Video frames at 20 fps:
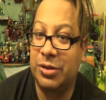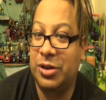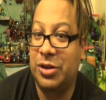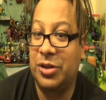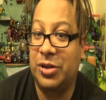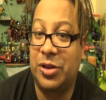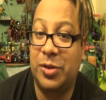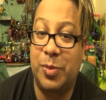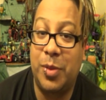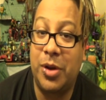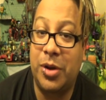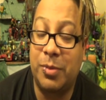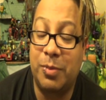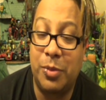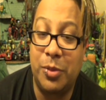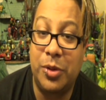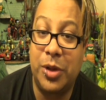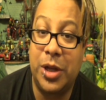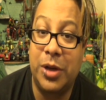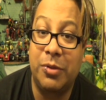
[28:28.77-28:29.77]
you could spot a
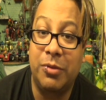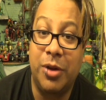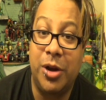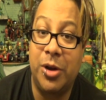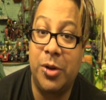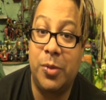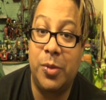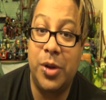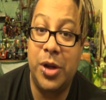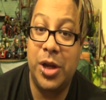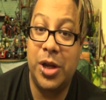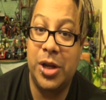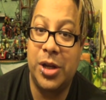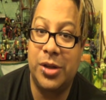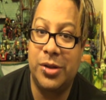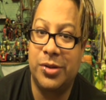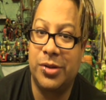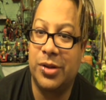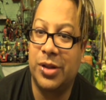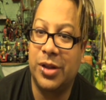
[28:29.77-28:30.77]
bootleg right
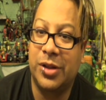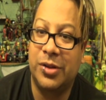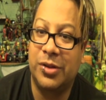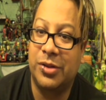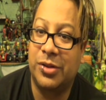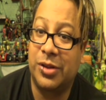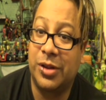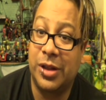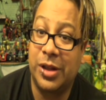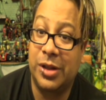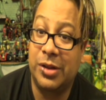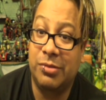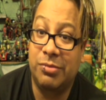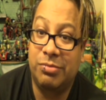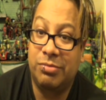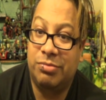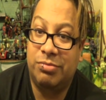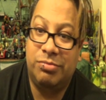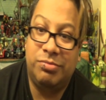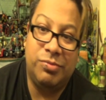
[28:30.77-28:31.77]
away and look,
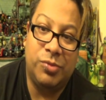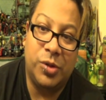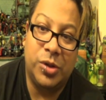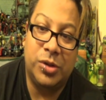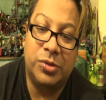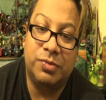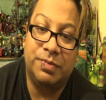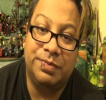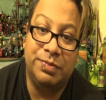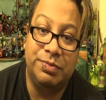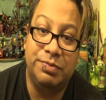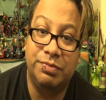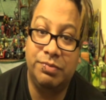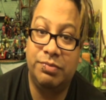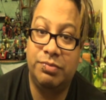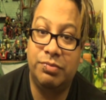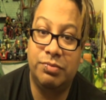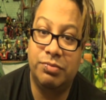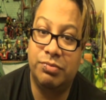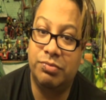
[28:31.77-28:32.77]
and well,
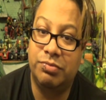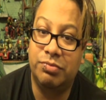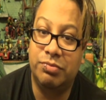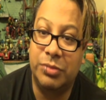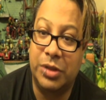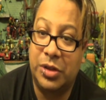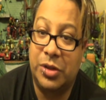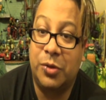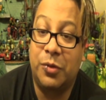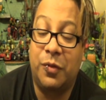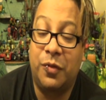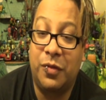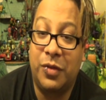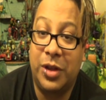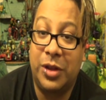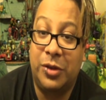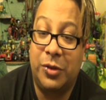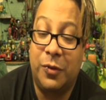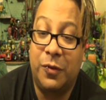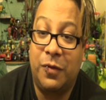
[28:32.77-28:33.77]
it's so
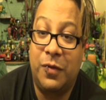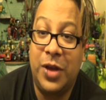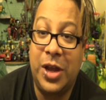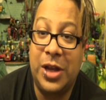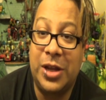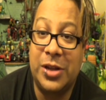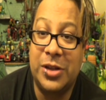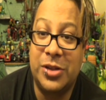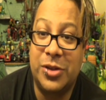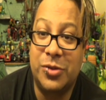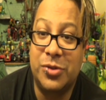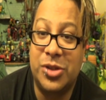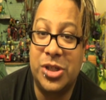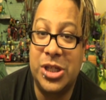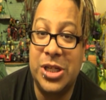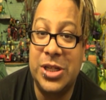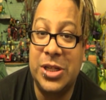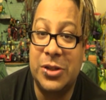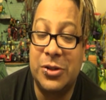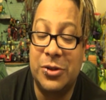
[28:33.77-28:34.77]
fake and so
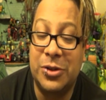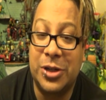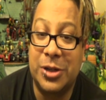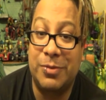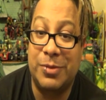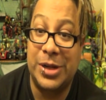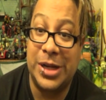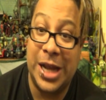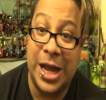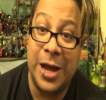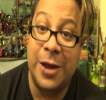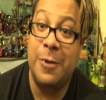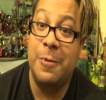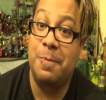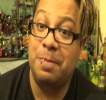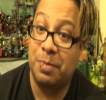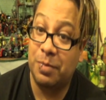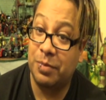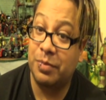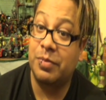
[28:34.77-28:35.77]
cheesy looking. But
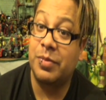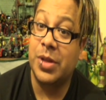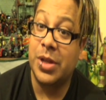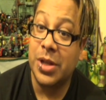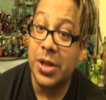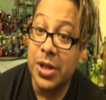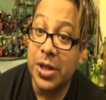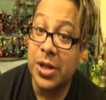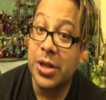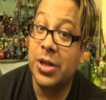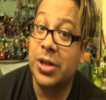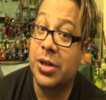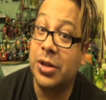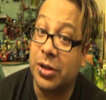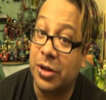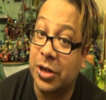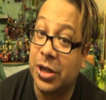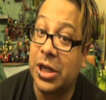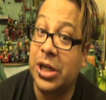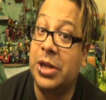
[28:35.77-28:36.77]
now
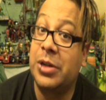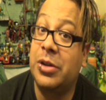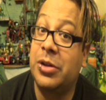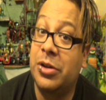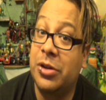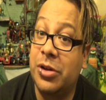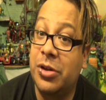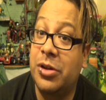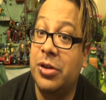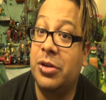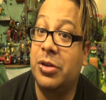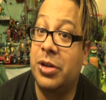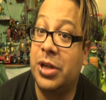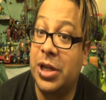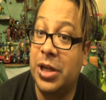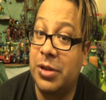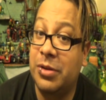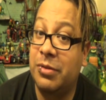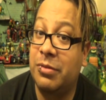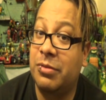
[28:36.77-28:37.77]
they're getting good.
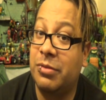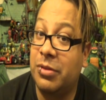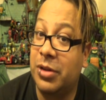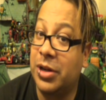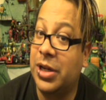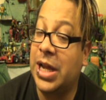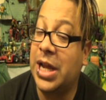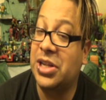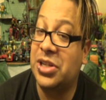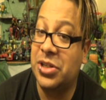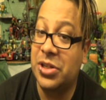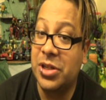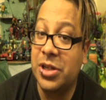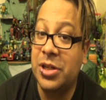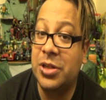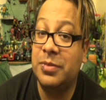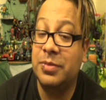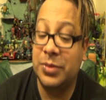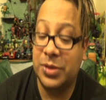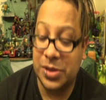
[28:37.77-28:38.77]
They're catching
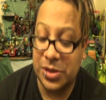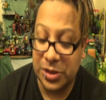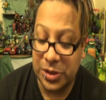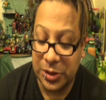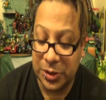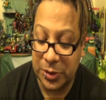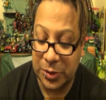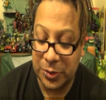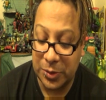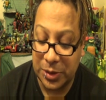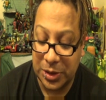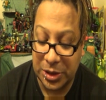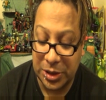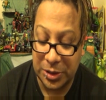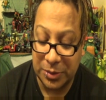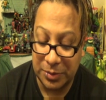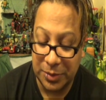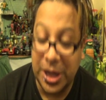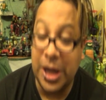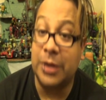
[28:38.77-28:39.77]
up.
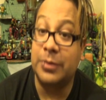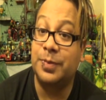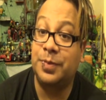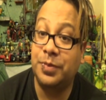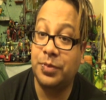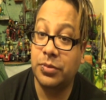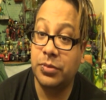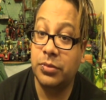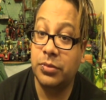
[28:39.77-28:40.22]
So yeah.